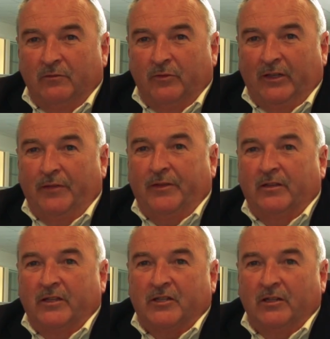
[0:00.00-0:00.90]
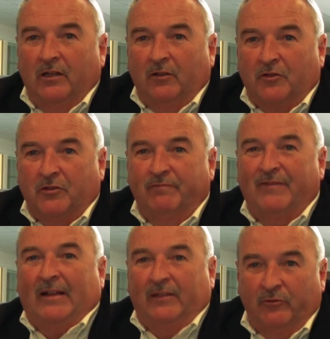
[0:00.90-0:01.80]
I really think there's a lot of
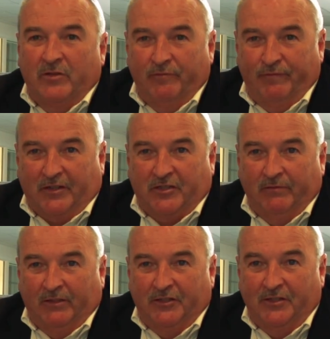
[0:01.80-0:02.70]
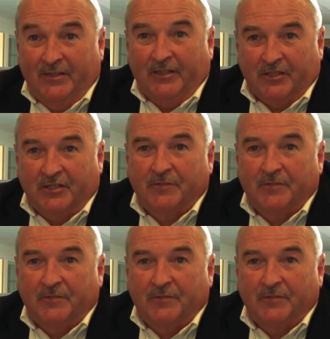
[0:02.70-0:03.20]
value to the festival as it is,